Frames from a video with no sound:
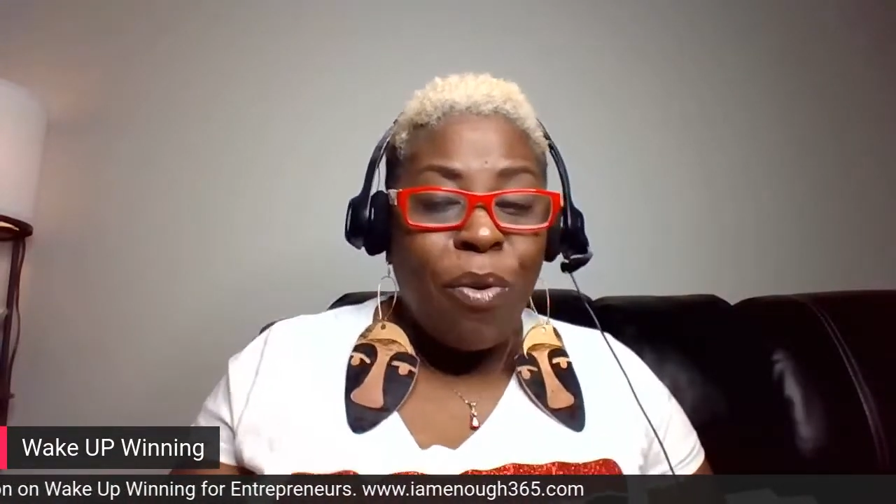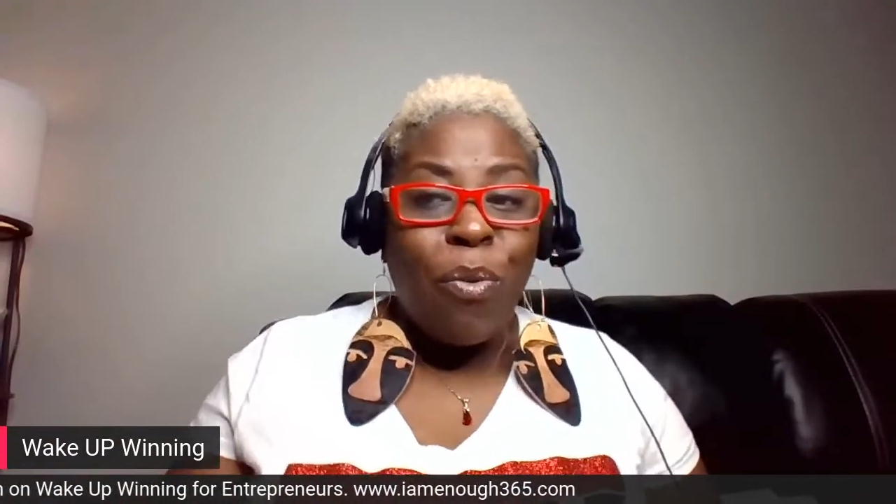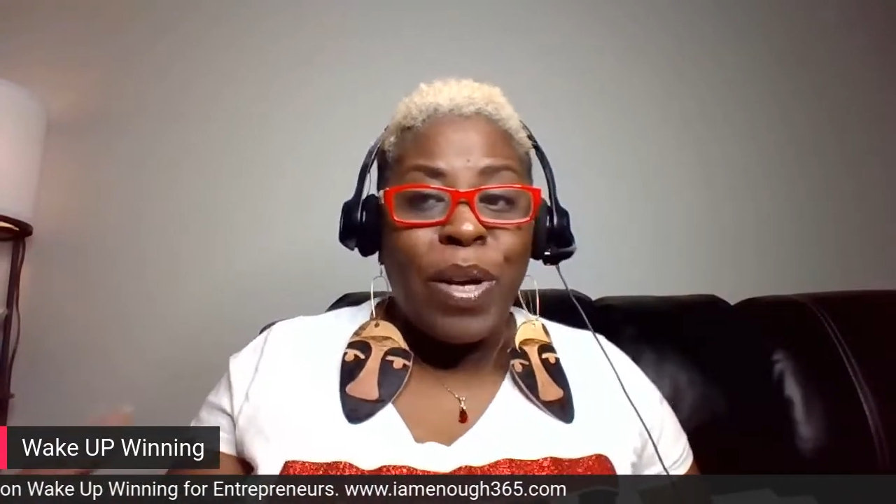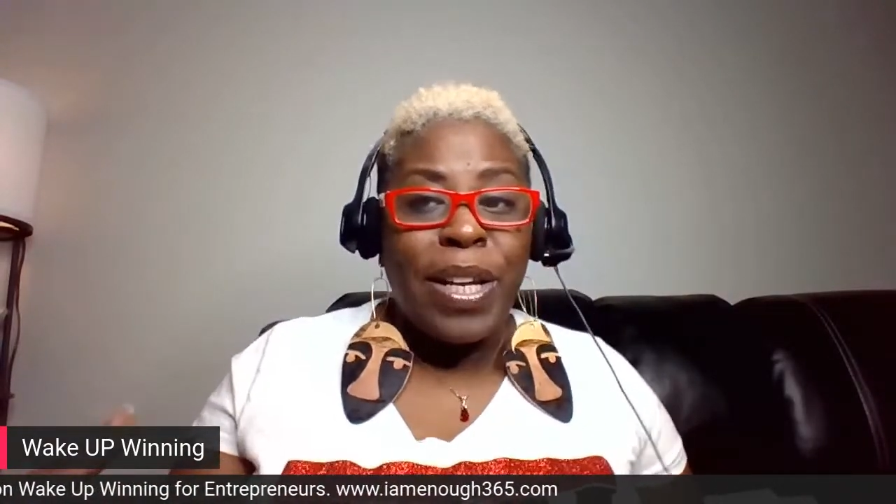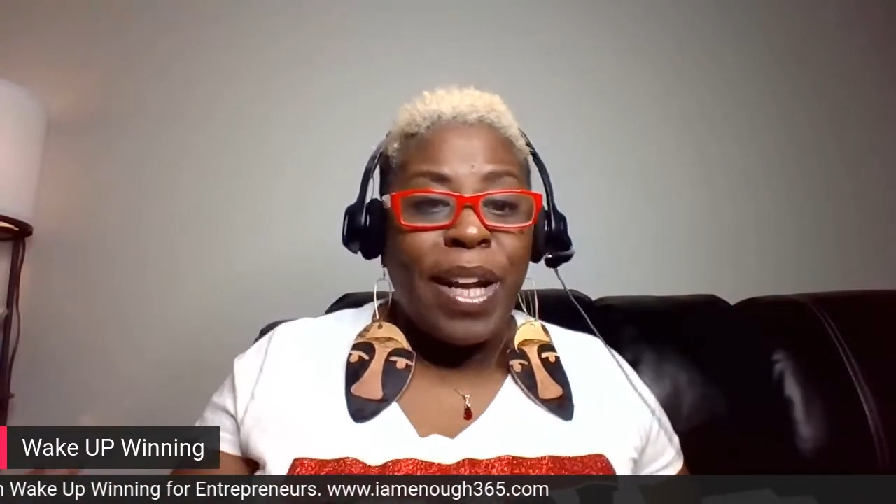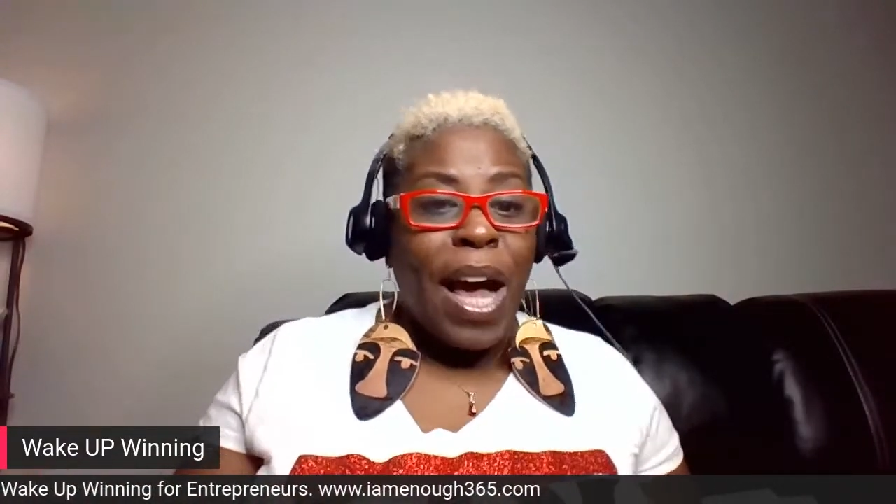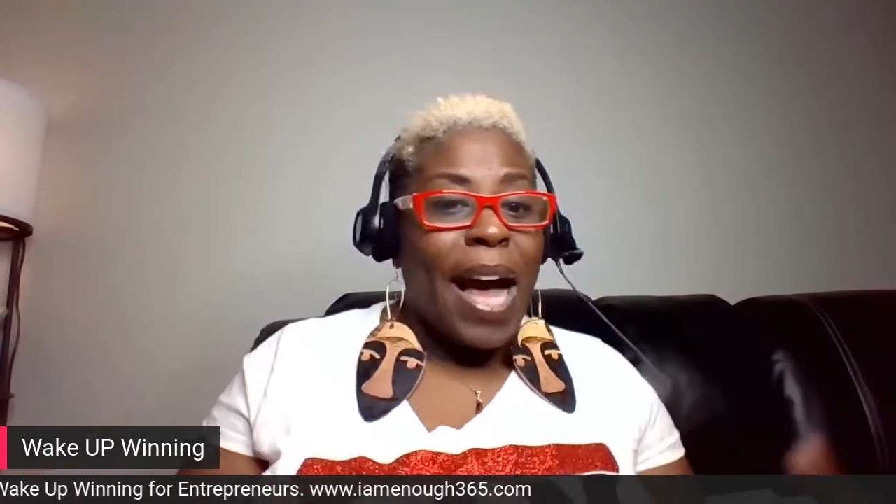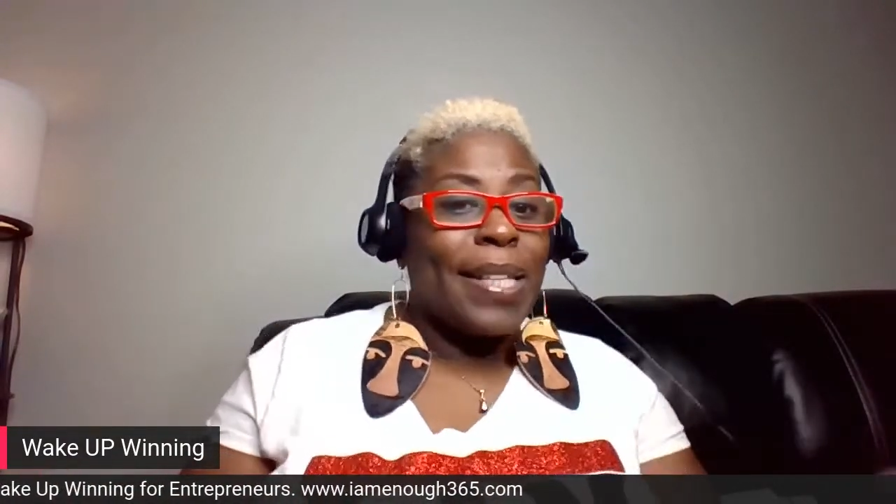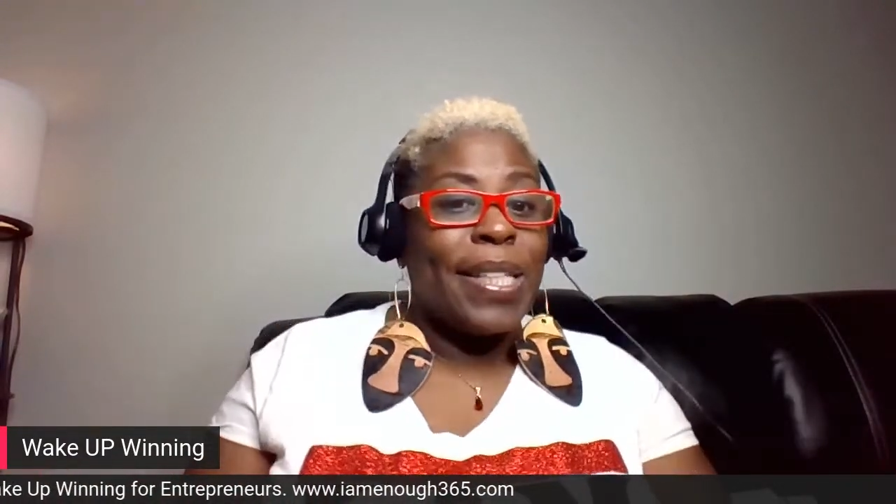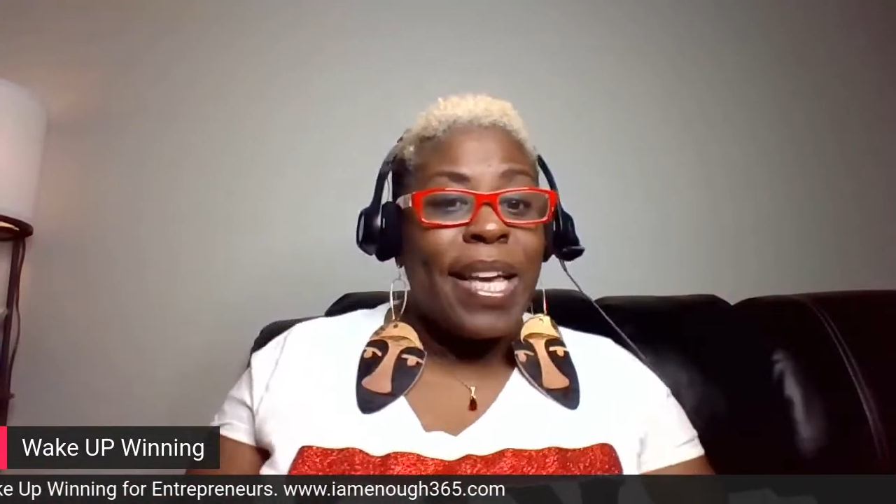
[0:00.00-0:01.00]
when
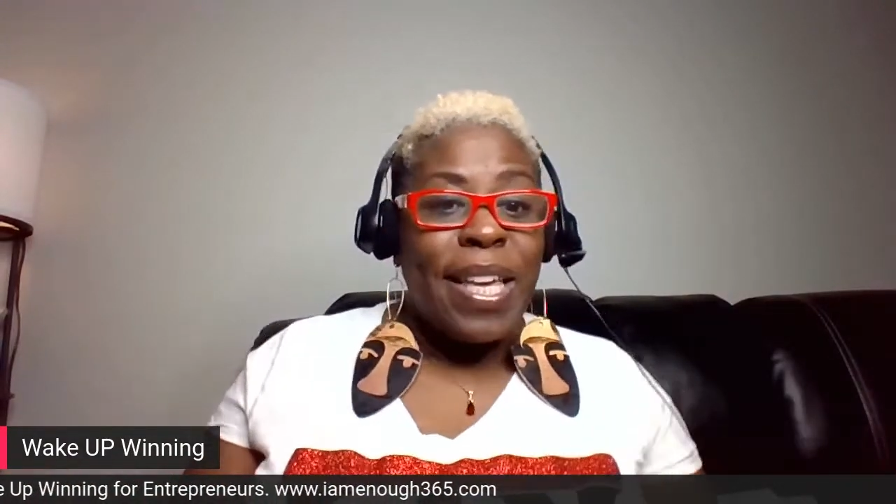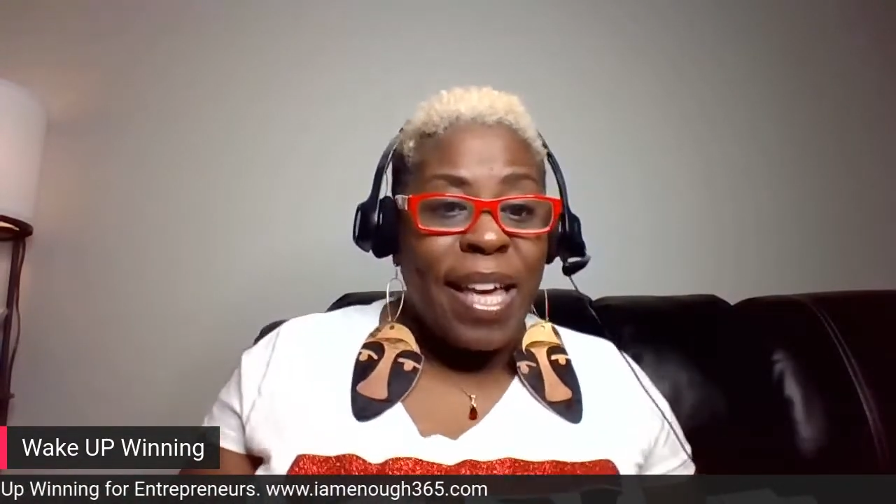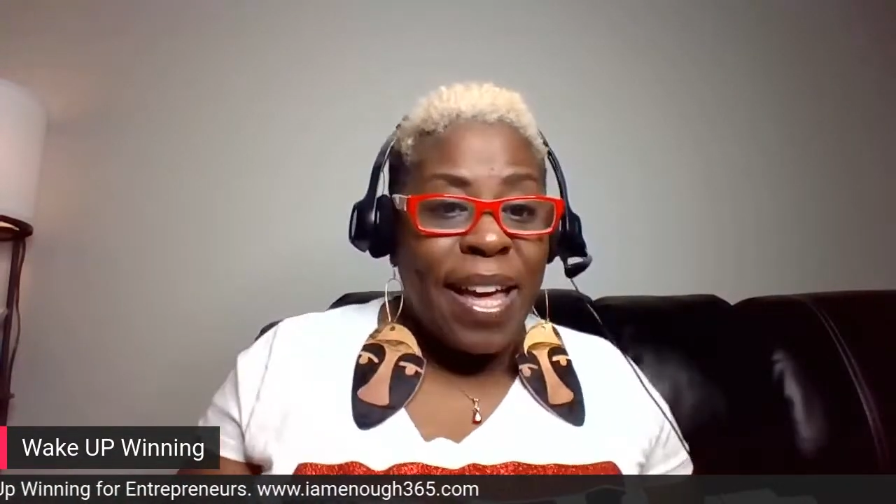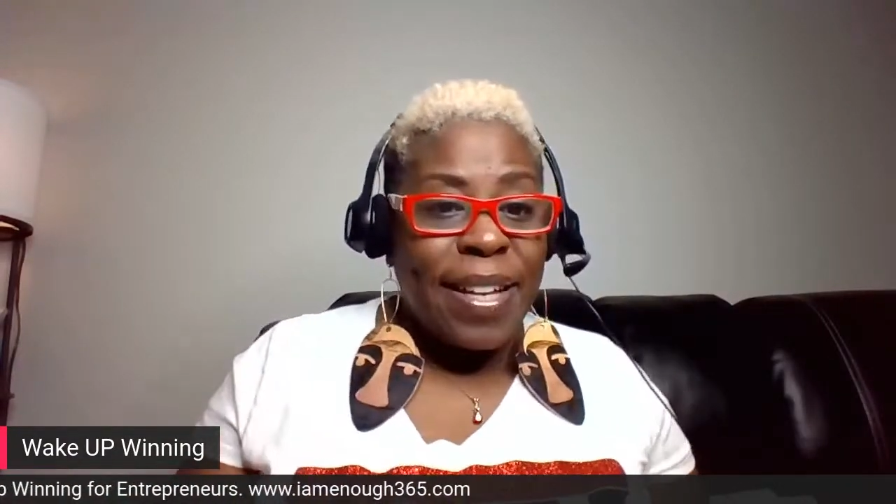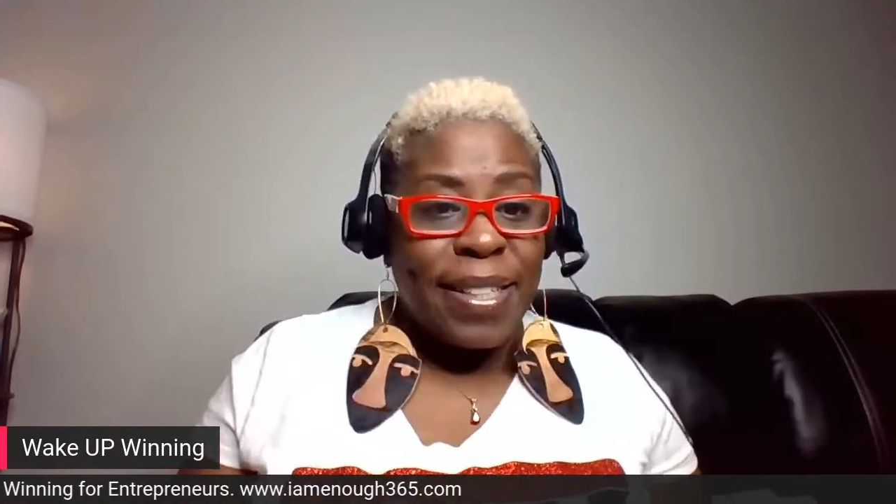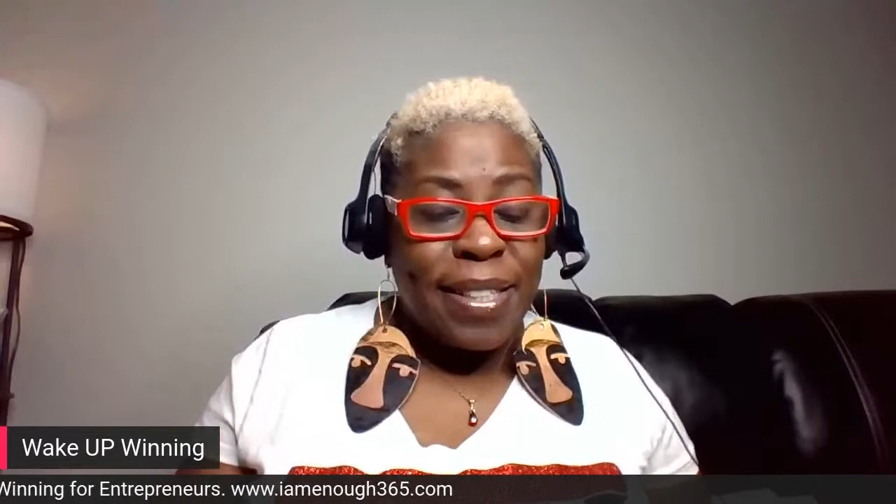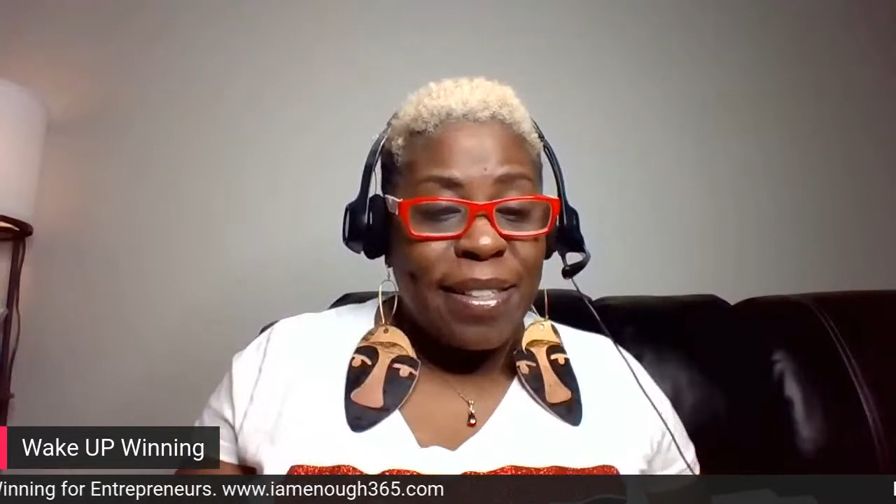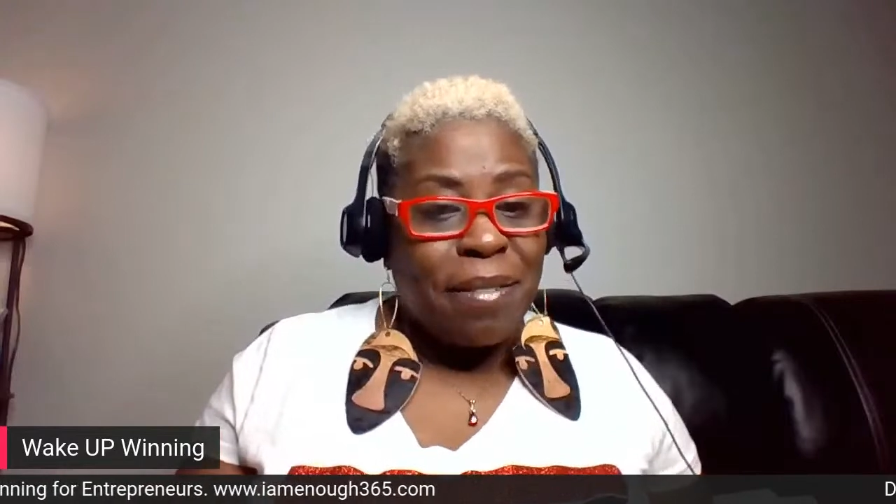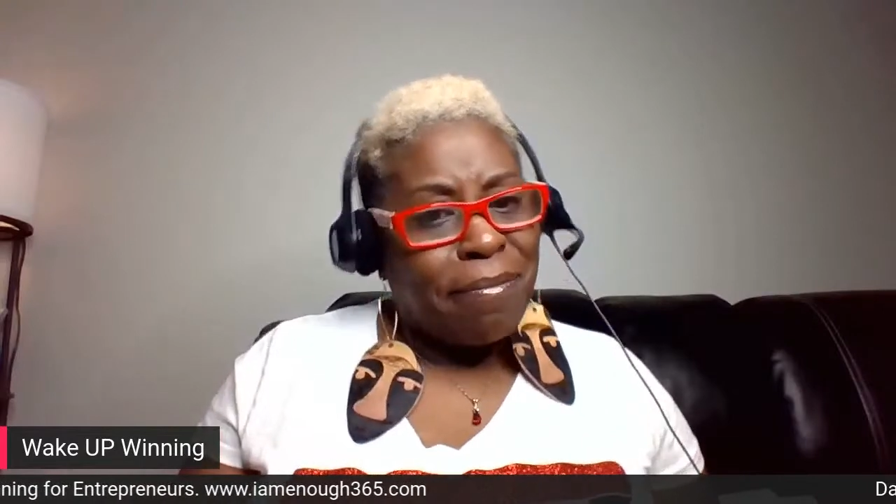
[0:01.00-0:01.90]
I say yes.